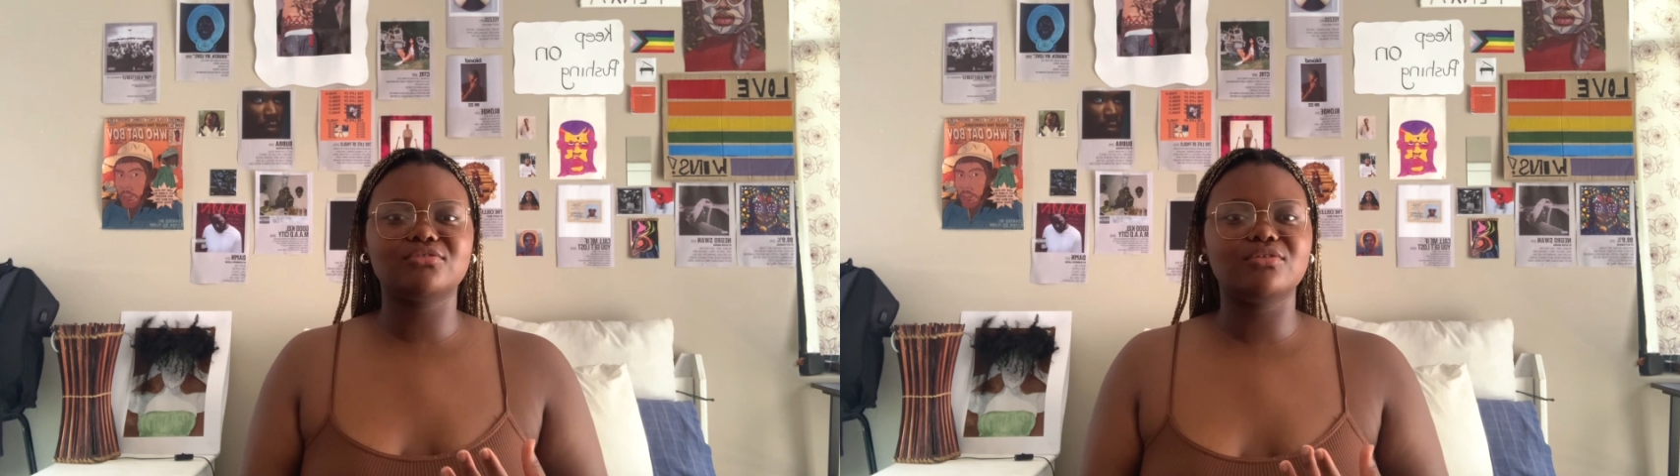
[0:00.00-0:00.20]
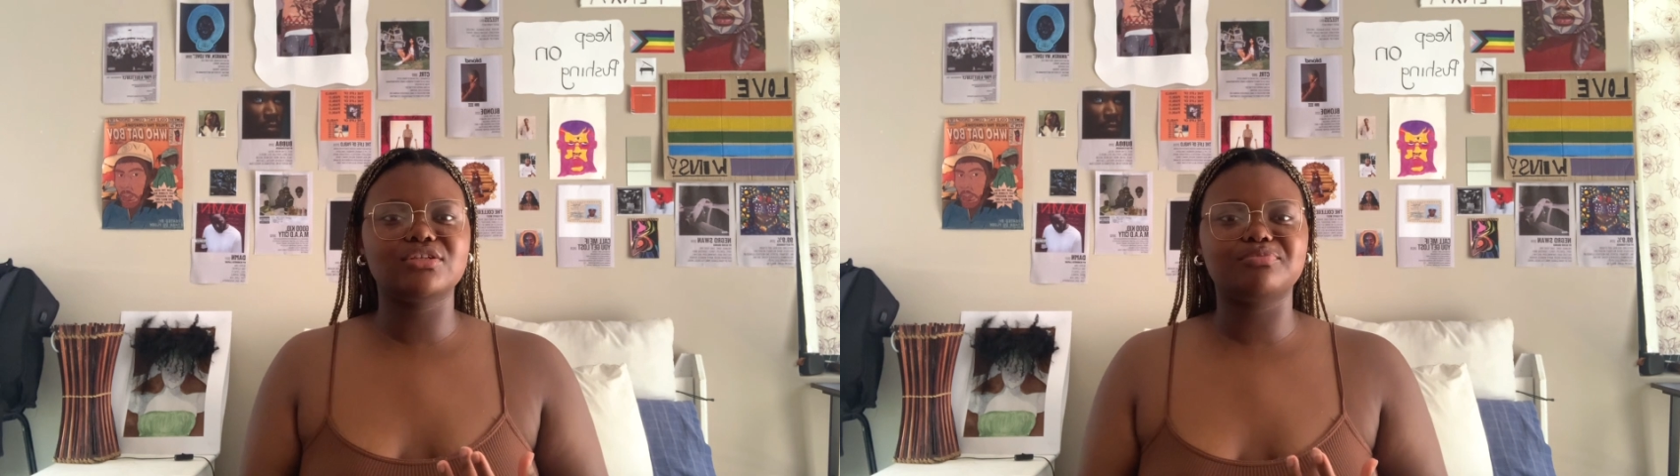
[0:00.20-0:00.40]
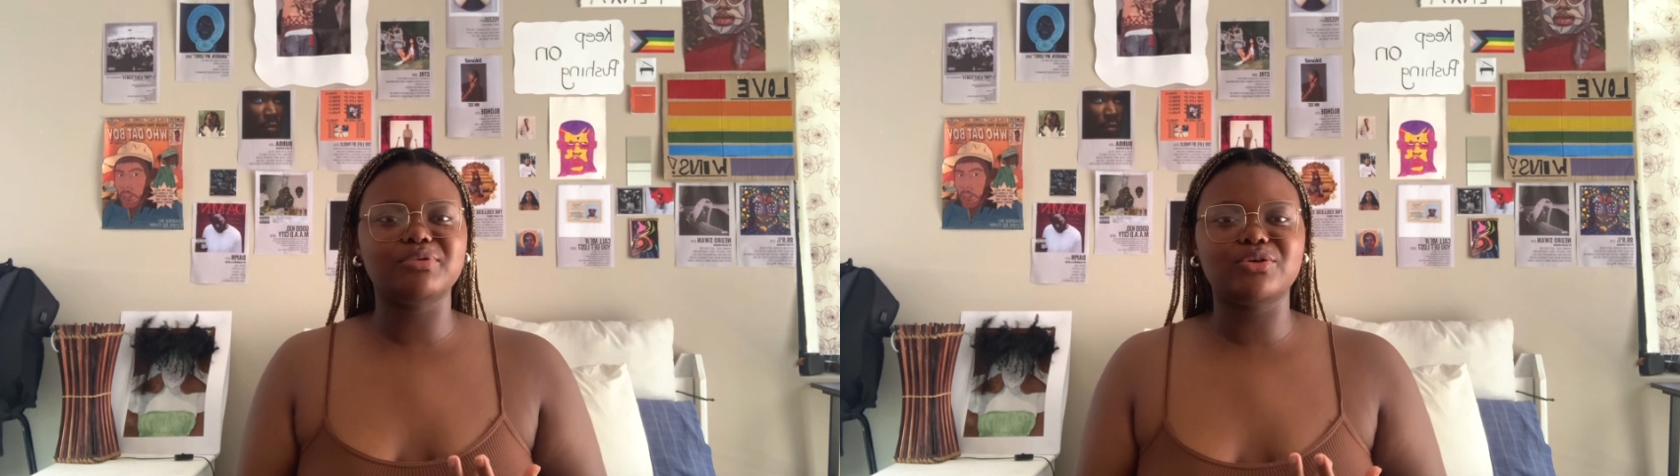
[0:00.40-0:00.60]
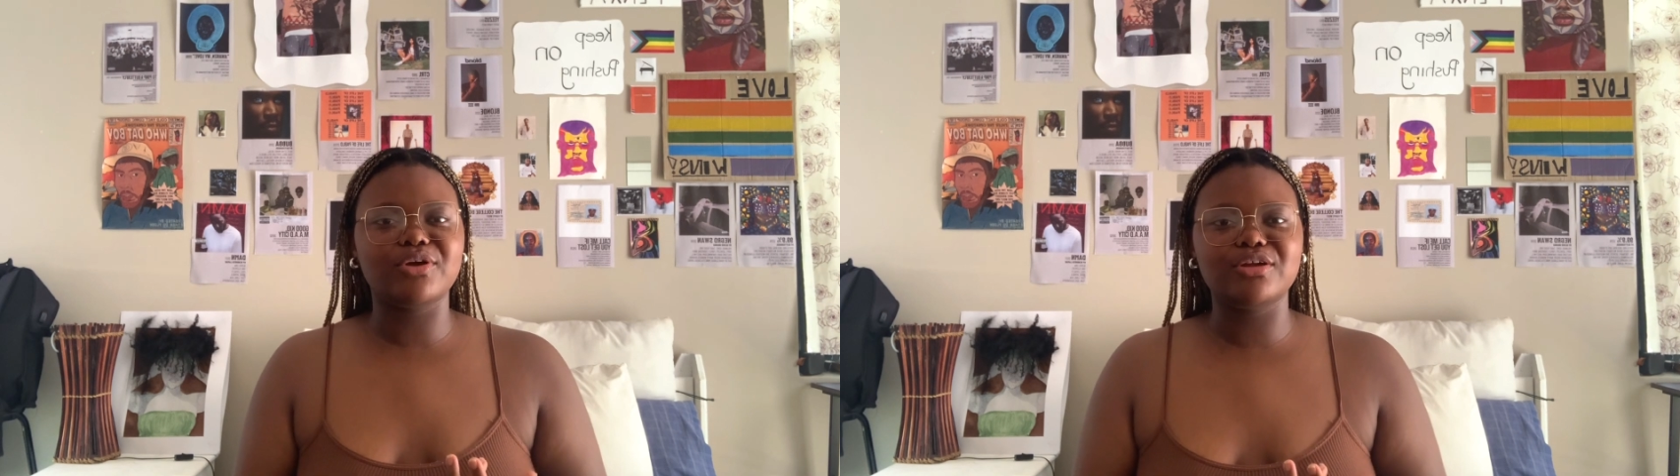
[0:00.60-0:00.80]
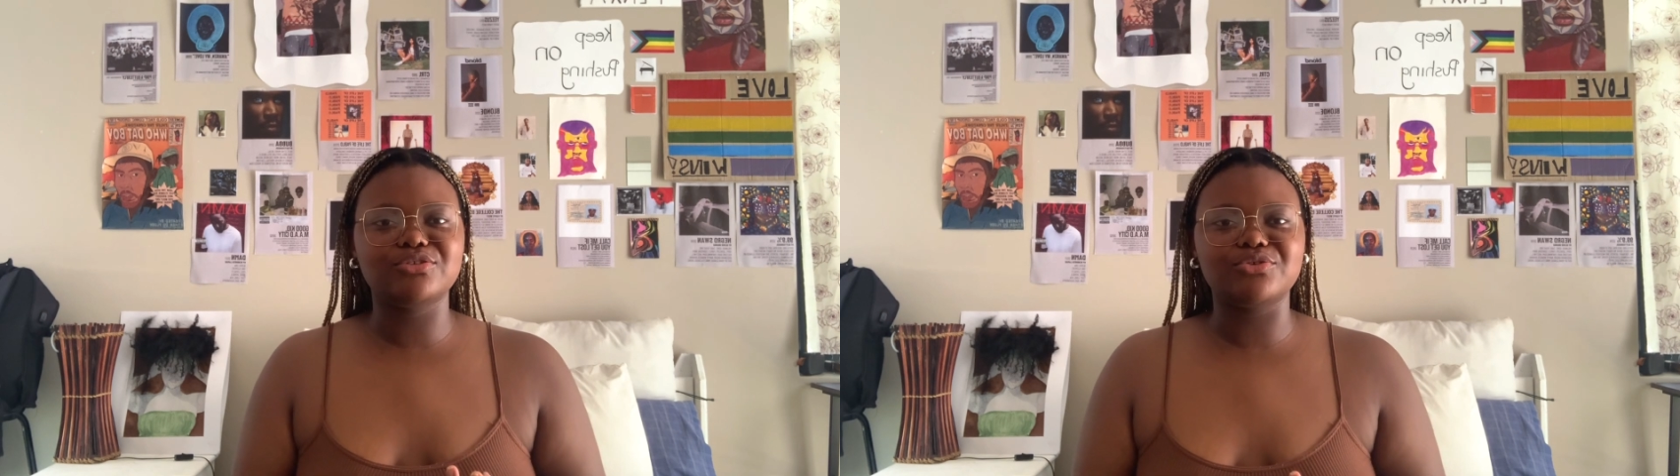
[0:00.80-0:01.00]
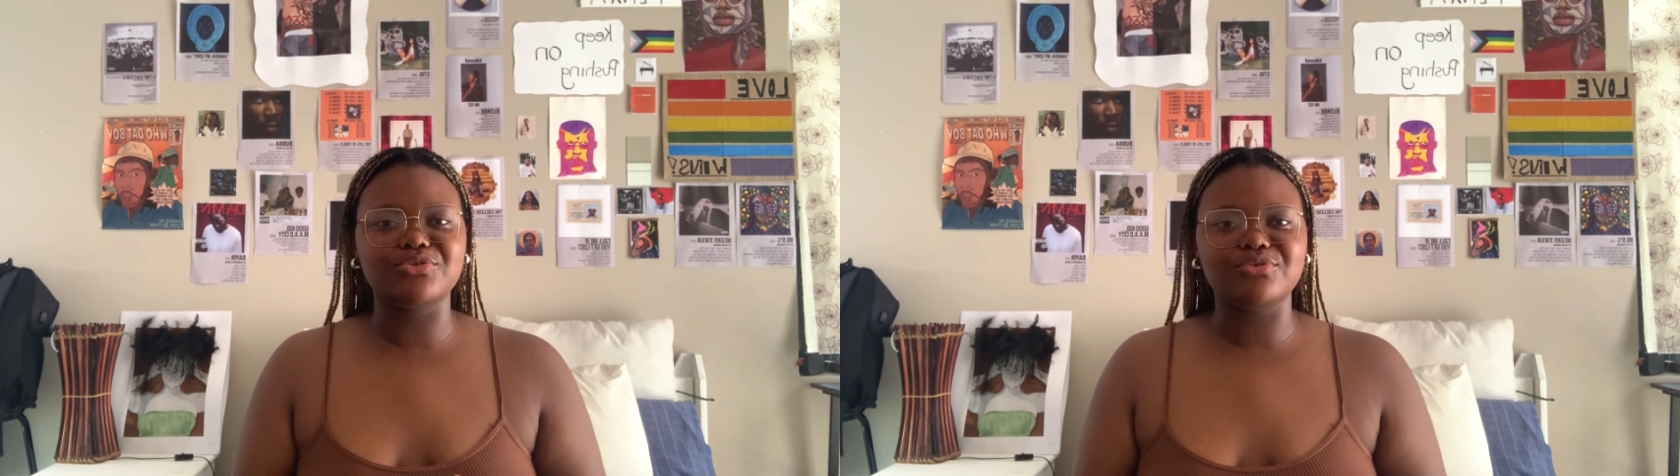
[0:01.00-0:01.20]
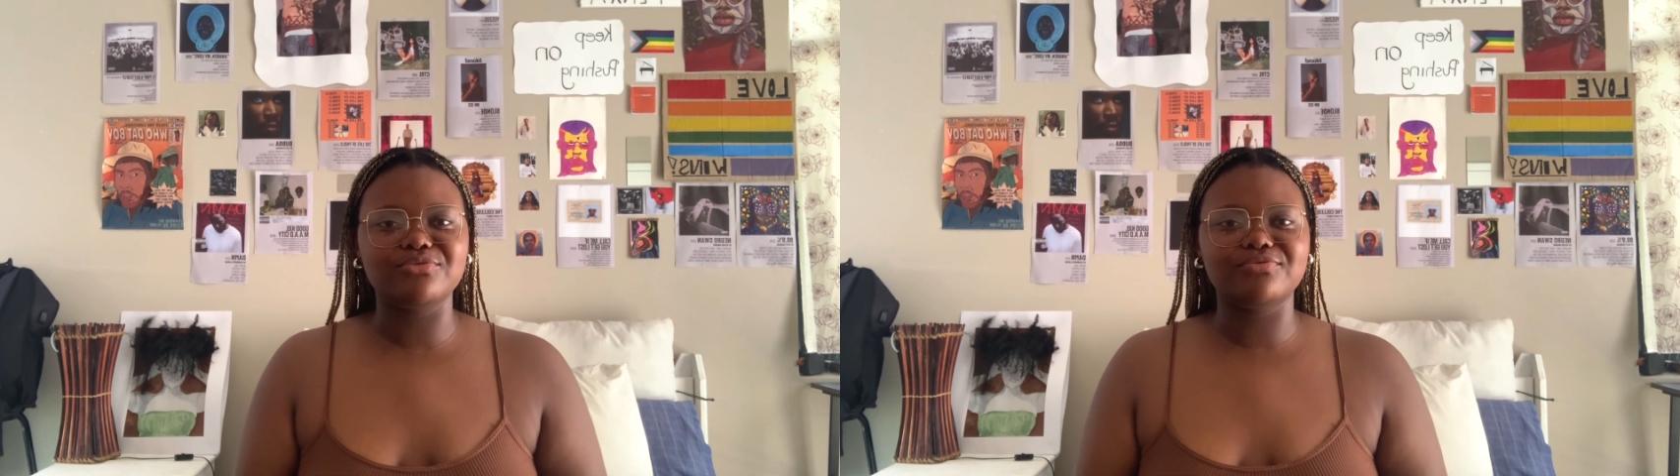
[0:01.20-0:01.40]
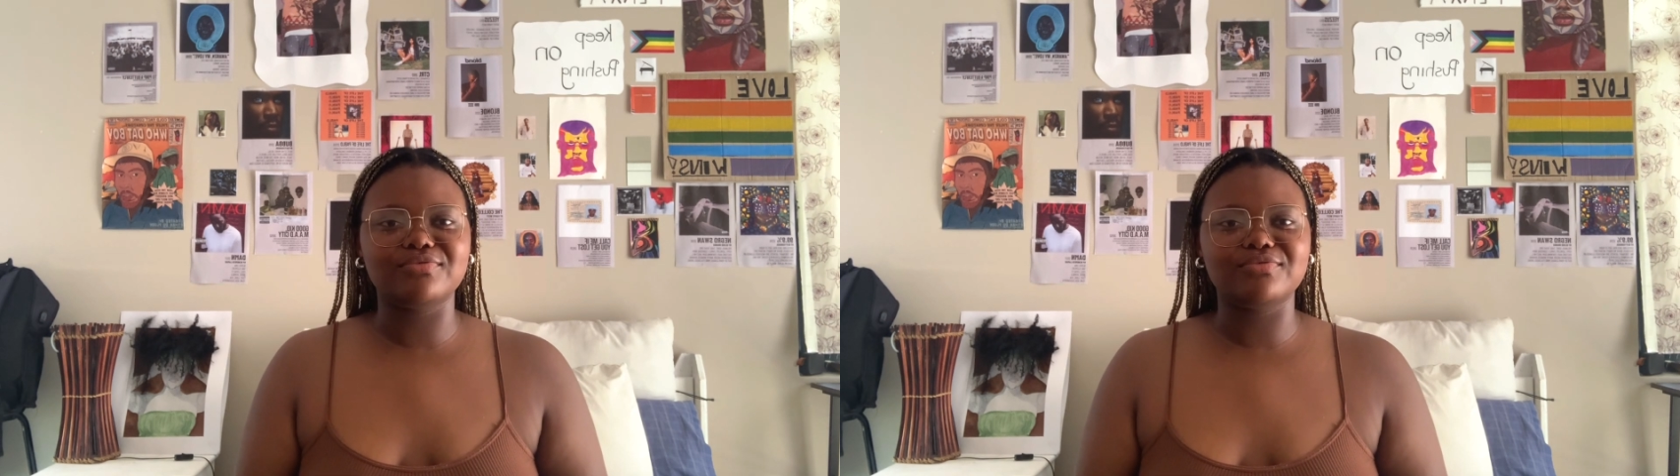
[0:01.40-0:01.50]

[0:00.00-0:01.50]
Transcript: always be going to Groove.